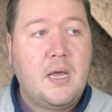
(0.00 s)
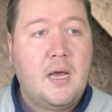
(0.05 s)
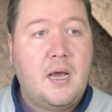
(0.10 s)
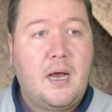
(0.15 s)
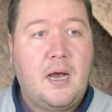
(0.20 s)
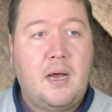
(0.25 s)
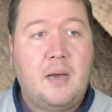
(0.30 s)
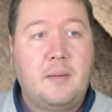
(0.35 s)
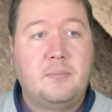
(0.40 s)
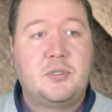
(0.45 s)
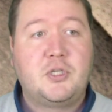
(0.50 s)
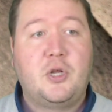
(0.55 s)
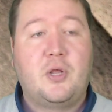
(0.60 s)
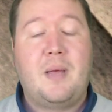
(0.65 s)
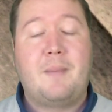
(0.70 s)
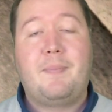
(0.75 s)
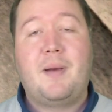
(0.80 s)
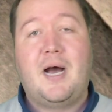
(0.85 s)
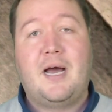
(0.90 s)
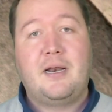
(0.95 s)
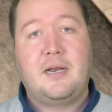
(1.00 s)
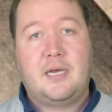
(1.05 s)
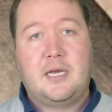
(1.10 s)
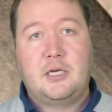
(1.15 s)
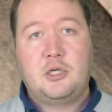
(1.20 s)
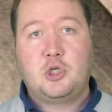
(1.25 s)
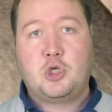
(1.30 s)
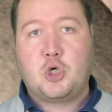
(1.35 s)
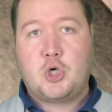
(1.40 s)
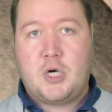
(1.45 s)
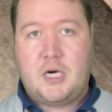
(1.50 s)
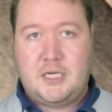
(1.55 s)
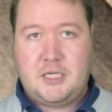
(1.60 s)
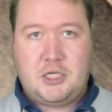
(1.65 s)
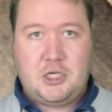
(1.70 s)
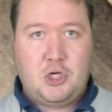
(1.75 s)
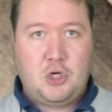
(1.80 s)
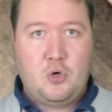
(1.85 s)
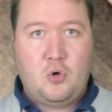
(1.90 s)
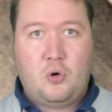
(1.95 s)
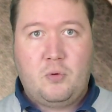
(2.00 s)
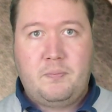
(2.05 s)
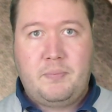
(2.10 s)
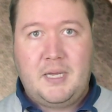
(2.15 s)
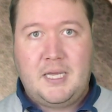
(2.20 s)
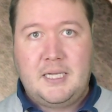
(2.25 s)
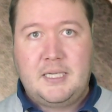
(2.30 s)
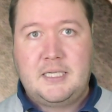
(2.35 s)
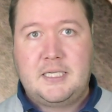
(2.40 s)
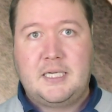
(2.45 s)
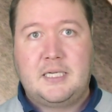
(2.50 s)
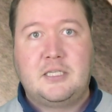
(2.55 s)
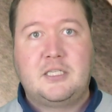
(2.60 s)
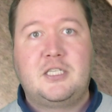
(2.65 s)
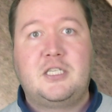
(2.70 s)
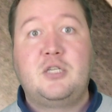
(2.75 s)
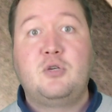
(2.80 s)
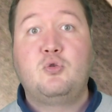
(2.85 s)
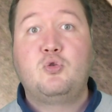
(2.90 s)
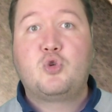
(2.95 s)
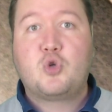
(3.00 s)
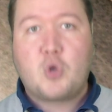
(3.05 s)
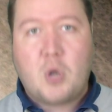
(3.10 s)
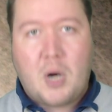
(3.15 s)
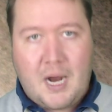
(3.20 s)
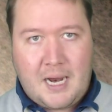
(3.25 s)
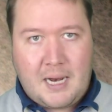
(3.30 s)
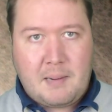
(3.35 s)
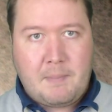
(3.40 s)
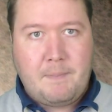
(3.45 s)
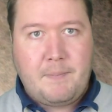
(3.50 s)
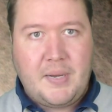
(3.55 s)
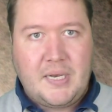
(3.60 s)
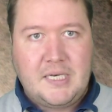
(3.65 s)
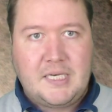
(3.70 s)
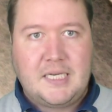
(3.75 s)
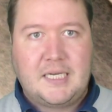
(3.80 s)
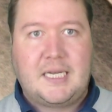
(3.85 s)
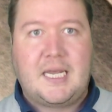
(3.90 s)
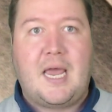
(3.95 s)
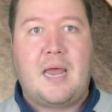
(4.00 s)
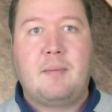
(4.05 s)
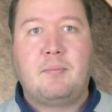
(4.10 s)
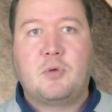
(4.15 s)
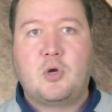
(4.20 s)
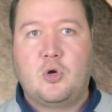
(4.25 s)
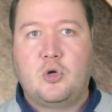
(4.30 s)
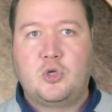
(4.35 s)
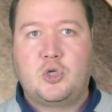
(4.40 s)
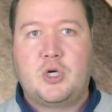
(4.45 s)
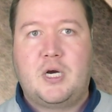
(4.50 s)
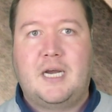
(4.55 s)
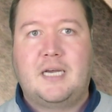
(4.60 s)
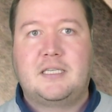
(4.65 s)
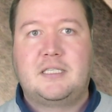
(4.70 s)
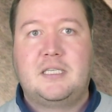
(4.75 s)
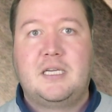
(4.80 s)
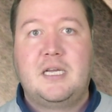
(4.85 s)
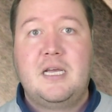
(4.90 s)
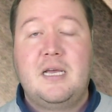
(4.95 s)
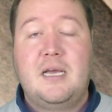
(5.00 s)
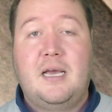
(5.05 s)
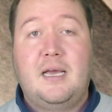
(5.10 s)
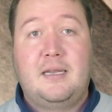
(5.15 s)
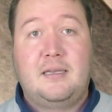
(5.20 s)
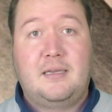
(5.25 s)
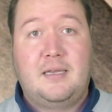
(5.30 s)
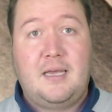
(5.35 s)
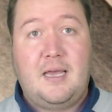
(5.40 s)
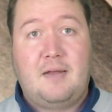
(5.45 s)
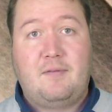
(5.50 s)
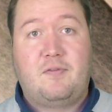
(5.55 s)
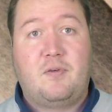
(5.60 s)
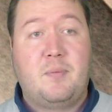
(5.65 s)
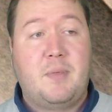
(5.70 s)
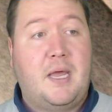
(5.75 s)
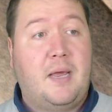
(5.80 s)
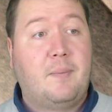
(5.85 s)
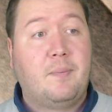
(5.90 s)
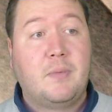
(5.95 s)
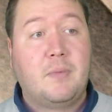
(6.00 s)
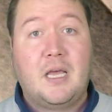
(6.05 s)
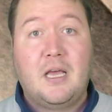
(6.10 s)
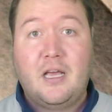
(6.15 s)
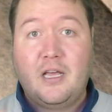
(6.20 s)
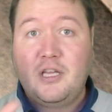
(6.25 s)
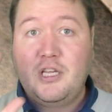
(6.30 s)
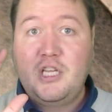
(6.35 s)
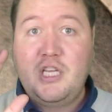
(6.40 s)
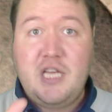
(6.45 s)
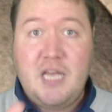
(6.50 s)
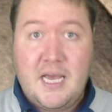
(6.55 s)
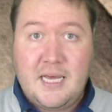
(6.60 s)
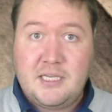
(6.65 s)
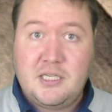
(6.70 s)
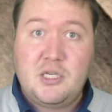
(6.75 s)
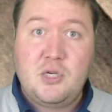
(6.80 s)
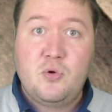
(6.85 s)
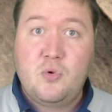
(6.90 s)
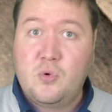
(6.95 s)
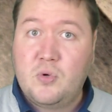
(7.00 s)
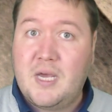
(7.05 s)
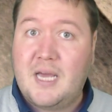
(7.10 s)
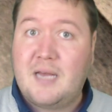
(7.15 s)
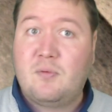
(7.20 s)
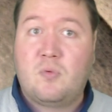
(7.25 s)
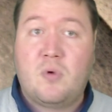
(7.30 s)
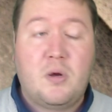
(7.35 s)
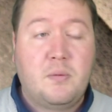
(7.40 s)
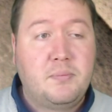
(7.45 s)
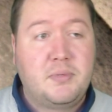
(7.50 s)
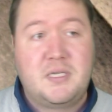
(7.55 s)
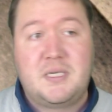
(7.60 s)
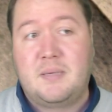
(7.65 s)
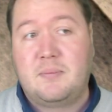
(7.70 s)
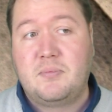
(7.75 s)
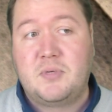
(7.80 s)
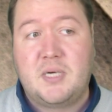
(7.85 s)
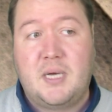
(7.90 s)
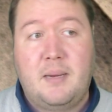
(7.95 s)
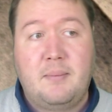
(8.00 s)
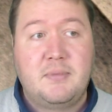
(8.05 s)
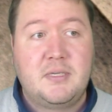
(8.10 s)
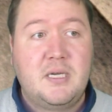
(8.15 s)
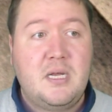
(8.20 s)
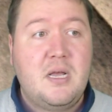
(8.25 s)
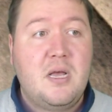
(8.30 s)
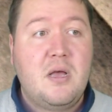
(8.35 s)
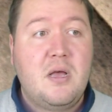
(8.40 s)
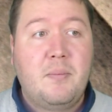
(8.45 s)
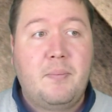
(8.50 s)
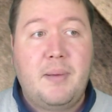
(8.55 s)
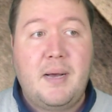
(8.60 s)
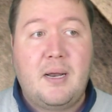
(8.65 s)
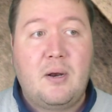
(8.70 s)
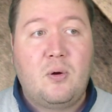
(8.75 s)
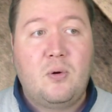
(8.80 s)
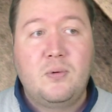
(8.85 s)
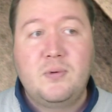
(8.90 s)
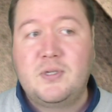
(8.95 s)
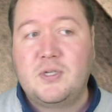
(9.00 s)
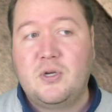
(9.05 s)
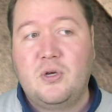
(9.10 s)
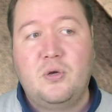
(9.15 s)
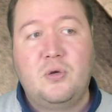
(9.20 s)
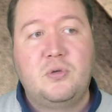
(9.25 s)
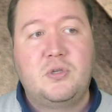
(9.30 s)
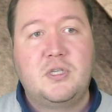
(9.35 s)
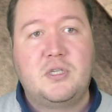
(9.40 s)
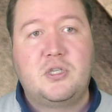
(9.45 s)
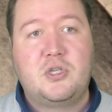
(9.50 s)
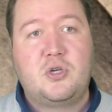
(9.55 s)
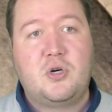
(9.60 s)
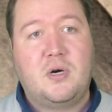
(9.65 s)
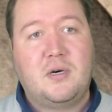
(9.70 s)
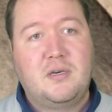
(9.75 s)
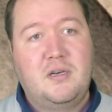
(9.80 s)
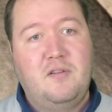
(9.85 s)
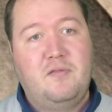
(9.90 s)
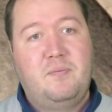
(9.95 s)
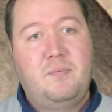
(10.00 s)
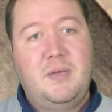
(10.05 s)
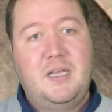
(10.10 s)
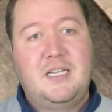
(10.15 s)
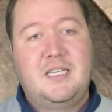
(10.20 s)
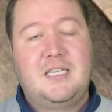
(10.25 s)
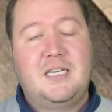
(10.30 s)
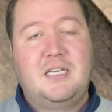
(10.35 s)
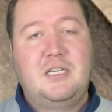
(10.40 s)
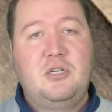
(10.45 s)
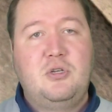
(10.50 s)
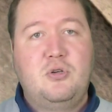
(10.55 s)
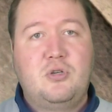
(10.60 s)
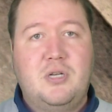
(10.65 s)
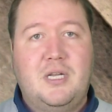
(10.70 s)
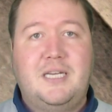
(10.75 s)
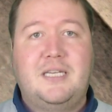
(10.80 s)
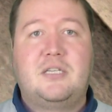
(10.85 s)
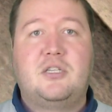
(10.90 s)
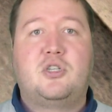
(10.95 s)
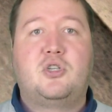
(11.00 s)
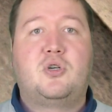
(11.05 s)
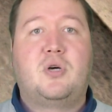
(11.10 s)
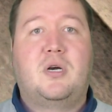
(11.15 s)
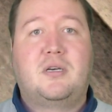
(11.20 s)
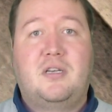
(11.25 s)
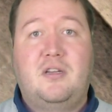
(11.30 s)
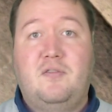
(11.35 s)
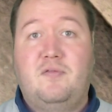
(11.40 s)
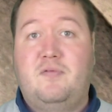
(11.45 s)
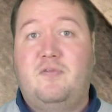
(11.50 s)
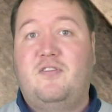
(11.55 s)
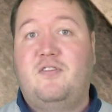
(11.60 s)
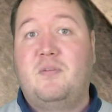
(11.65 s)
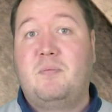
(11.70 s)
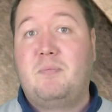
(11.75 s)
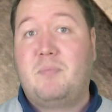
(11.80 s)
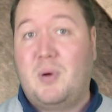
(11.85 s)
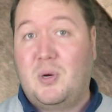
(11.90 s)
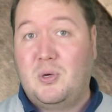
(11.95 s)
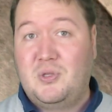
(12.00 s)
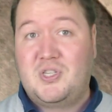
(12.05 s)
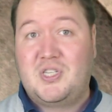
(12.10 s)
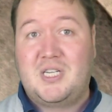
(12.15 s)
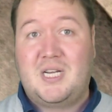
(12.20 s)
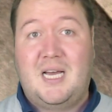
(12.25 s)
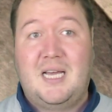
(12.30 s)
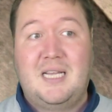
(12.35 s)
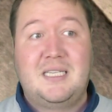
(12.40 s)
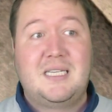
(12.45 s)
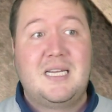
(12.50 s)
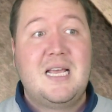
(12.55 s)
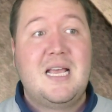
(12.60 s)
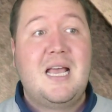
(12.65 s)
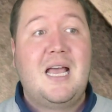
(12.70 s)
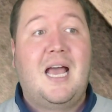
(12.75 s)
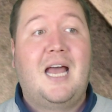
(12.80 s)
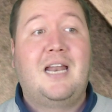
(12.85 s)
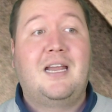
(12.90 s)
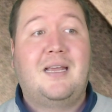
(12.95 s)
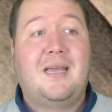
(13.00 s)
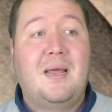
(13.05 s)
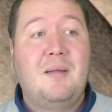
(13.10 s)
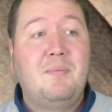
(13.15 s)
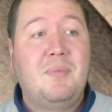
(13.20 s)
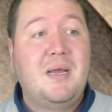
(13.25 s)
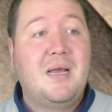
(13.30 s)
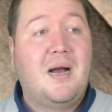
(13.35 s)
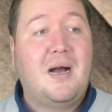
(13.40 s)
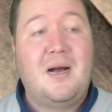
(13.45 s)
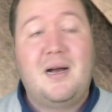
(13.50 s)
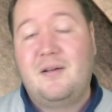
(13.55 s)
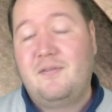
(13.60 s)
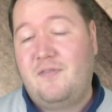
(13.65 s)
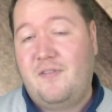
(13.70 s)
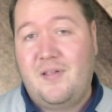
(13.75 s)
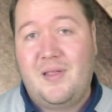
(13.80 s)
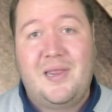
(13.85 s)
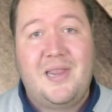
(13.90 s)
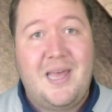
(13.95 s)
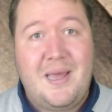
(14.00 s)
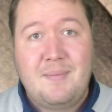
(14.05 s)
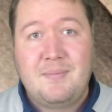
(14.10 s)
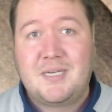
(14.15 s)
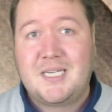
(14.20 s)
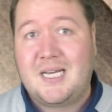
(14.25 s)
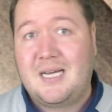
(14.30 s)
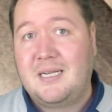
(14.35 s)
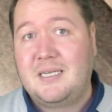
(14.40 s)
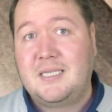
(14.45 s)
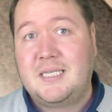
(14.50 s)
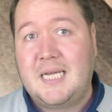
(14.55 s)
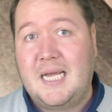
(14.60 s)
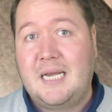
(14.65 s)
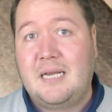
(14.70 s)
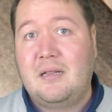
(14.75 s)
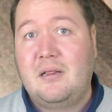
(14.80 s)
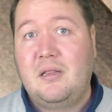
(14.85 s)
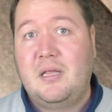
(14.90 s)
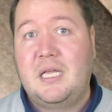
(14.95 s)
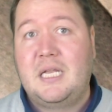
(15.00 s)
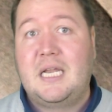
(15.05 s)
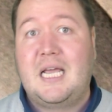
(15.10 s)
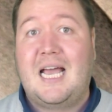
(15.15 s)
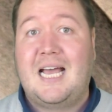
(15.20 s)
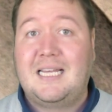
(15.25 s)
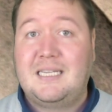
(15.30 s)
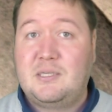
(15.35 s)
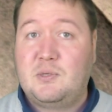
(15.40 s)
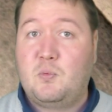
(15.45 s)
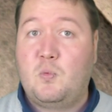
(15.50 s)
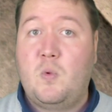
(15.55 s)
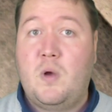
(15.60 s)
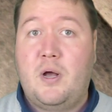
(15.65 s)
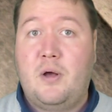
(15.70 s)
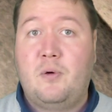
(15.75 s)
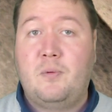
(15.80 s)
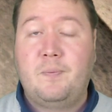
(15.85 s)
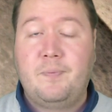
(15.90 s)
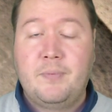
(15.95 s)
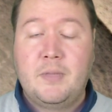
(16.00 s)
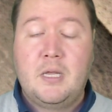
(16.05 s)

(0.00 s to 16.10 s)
so that partner can trust your bids and still try and bid to game contracts and get from there. Yes, you will get robbed sometimes, but also destructive bids are usually destructive for both sides, and it can be hard for them to untangle it as well.